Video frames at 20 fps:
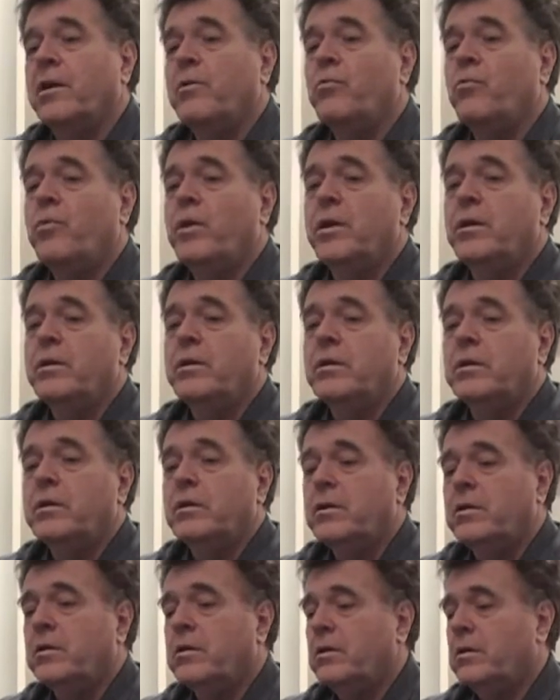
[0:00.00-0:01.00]
And when
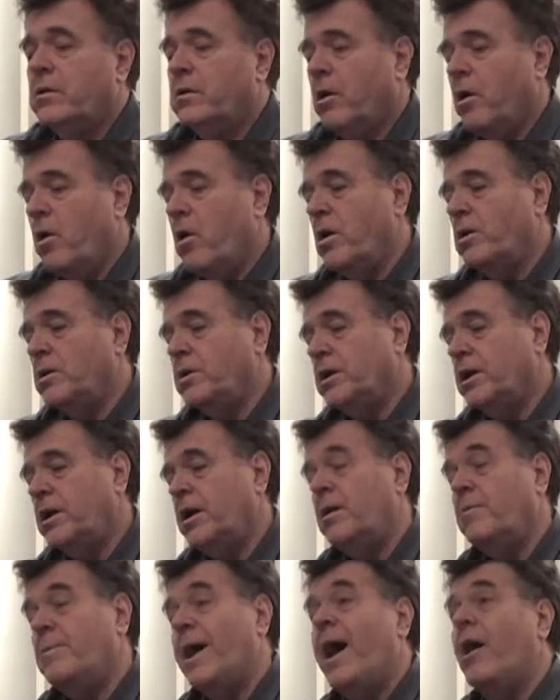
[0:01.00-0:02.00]
art
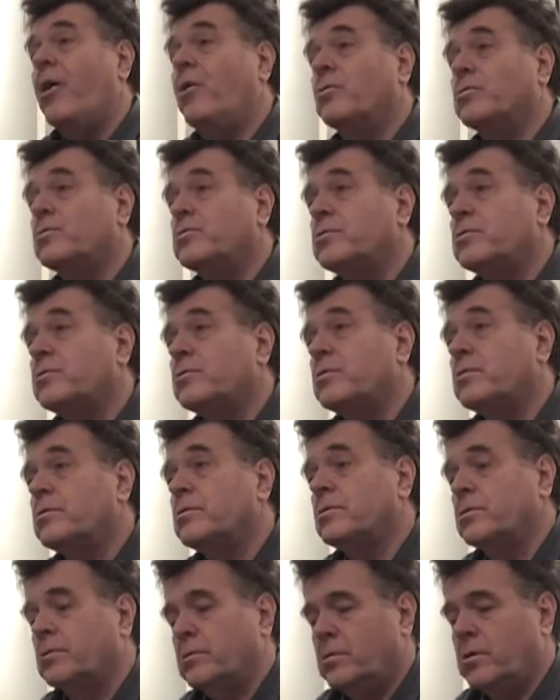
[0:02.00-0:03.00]
came out
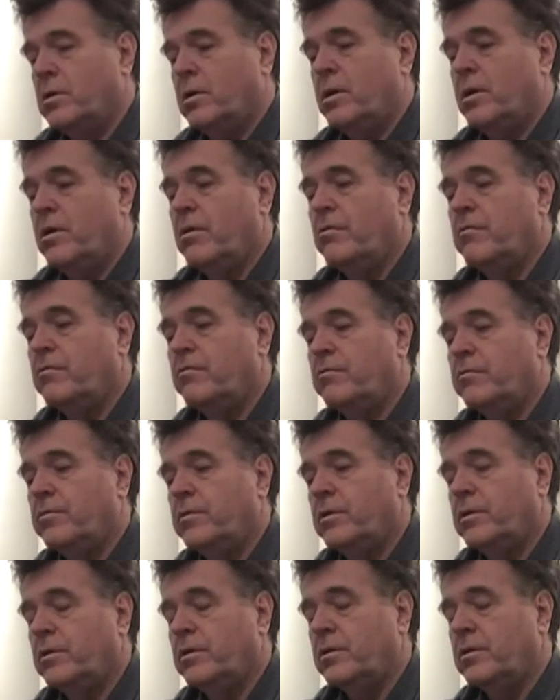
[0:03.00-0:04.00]
of
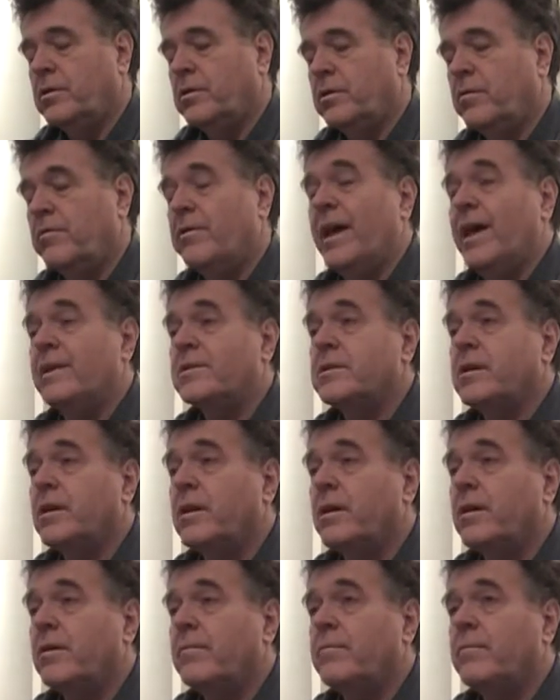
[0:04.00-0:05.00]
that
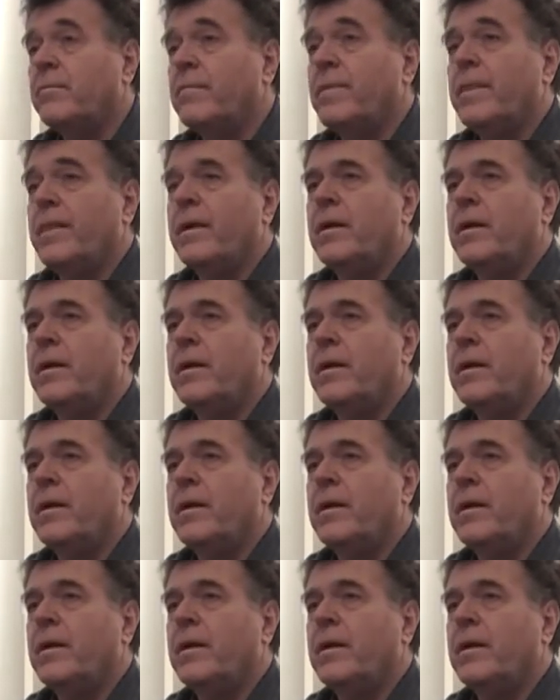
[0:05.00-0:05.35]
time,